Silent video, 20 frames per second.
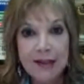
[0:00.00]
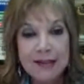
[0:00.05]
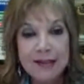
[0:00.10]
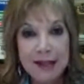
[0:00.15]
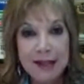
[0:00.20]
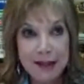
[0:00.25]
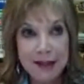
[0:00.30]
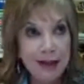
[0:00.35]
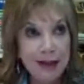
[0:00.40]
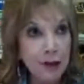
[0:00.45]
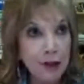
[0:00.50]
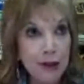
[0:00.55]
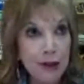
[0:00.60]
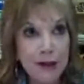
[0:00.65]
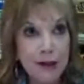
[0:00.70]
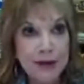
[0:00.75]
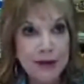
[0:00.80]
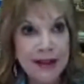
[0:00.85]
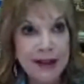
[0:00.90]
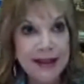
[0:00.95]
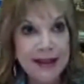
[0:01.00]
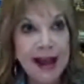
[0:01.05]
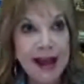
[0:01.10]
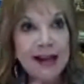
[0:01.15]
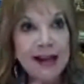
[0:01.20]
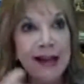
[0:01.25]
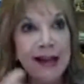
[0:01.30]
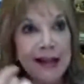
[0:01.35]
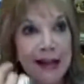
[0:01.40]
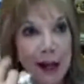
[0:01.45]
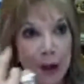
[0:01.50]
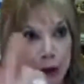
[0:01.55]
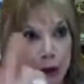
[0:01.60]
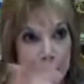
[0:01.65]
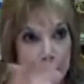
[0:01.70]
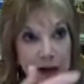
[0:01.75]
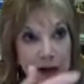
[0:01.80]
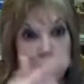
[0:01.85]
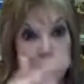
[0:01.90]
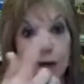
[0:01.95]
And, and then you leave it at that, and
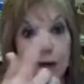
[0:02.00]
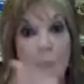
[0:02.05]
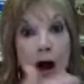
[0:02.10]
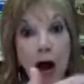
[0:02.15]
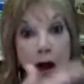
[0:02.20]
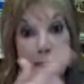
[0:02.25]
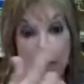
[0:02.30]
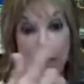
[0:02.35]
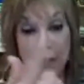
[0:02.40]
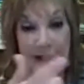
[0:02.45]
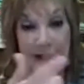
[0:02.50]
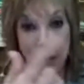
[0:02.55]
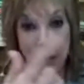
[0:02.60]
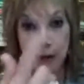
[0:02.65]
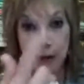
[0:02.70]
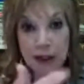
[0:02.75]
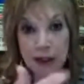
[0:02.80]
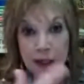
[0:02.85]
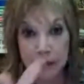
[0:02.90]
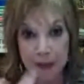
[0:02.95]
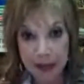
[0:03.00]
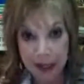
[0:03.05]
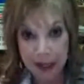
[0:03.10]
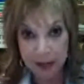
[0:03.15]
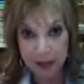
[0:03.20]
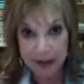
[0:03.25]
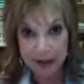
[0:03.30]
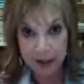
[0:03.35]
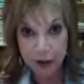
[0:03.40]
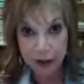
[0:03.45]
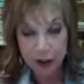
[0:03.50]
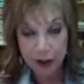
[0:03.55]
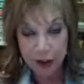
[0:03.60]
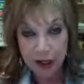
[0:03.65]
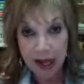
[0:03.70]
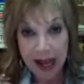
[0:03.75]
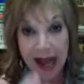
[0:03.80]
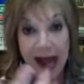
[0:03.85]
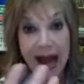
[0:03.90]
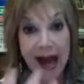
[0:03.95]
now you evolve the outcome
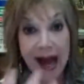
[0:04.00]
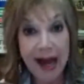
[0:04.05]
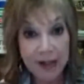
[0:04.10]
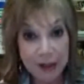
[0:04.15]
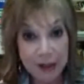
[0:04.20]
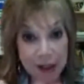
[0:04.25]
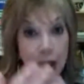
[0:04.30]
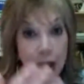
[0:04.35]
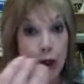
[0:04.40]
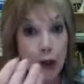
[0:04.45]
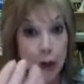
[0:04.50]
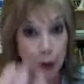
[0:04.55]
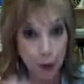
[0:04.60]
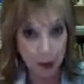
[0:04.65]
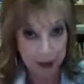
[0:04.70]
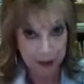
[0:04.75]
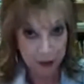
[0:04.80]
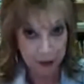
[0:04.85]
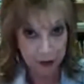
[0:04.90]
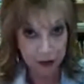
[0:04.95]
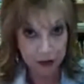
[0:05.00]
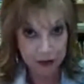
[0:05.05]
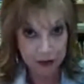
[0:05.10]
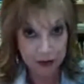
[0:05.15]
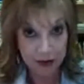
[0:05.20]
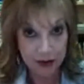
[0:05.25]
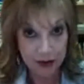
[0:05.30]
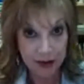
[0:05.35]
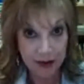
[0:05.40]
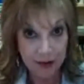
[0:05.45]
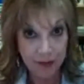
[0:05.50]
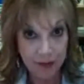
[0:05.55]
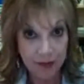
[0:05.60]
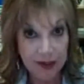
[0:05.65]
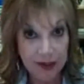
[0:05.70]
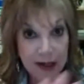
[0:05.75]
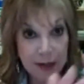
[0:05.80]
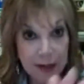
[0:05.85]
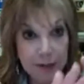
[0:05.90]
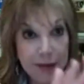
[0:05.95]
image as you wish.
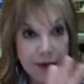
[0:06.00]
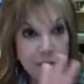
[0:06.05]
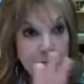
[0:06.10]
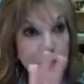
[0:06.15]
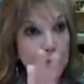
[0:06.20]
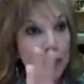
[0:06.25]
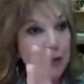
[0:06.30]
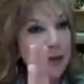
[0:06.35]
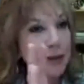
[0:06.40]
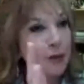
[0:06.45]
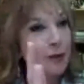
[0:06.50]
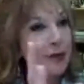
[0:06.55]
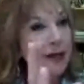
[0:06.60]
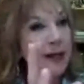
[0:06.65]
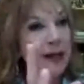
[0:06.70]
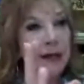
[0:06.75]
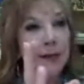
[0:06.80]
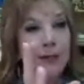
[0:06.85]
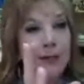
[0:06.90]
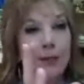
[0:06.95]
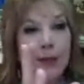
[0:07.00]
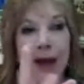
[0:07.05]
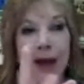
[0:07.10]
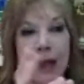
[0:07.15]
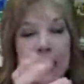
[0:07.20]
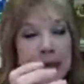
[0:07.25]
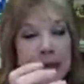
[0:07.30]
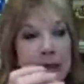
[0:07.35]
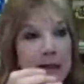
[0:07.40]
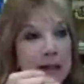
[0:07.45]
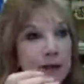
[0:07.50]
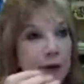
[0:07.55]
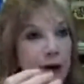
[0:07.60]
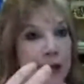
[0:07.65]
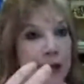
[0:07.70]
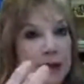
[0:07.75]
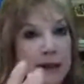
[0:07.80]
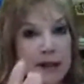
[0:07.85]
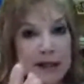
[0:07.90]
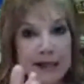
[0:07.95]
And make sure it's really
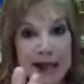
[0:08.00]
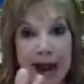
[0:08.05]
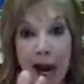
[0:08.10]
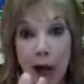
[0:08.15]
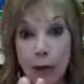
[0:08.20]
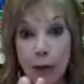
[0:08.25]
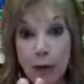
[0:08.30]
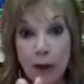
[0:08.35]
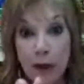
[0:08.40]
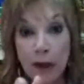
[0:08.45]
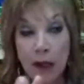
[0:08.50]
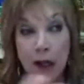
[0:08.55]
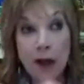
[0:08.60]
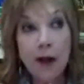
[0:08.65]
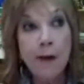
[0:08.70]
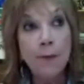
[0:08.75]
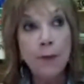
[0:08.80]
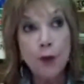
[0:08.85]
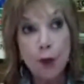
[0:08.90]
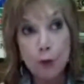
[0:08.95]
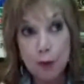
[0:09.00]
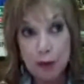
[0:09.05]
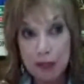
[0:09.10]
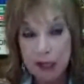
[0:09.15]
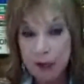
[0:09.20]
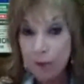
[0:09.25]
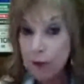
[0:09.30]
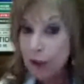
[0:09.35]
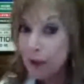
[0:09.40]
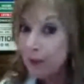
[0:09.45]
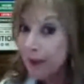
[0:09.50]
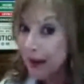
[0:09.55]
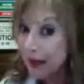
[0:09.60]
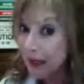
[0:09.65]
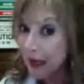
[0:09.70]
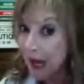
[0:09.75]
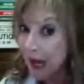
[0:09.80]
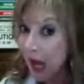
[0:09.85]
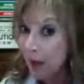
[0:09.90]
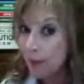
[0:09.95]
compelling, it's very desirable. You believe you
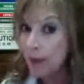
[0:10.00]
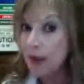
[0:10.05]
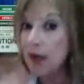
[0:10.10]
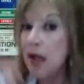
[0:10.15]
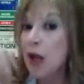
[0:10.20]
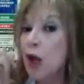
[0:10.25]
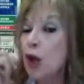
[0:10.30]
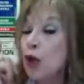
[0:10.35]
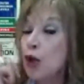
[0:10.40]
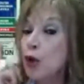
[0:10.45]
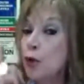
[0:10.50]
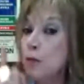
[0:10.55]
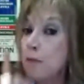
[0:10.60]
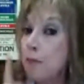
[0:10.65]
can make it happen.